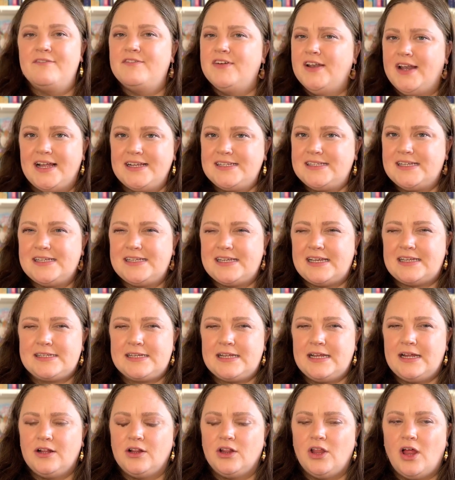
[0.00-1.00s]
Vanessa is
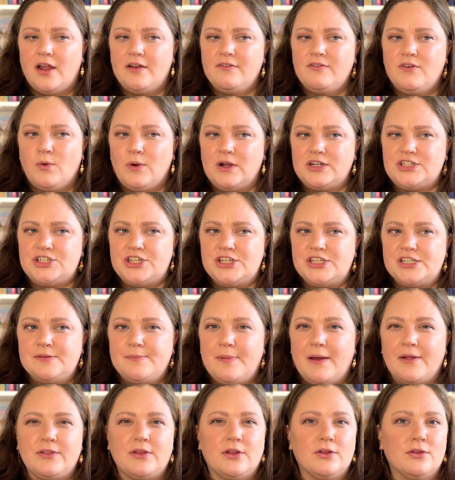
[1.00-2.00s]
asking a lot of questions
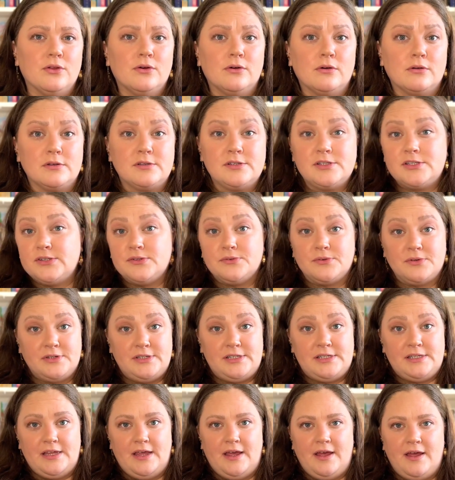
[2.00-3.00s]
about the Lord
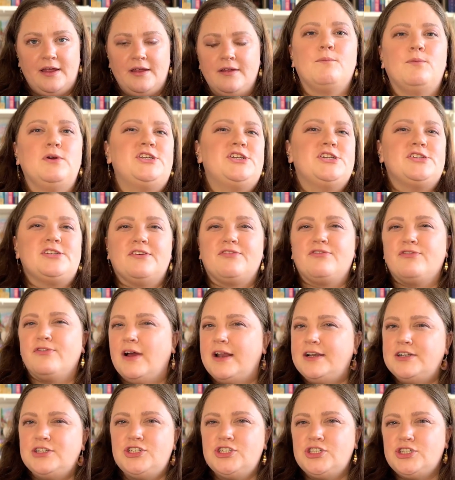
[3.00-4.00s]
Sorcier, which is a
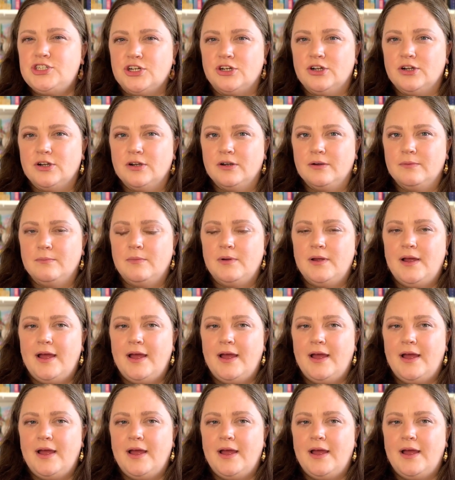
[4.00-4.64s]
French term.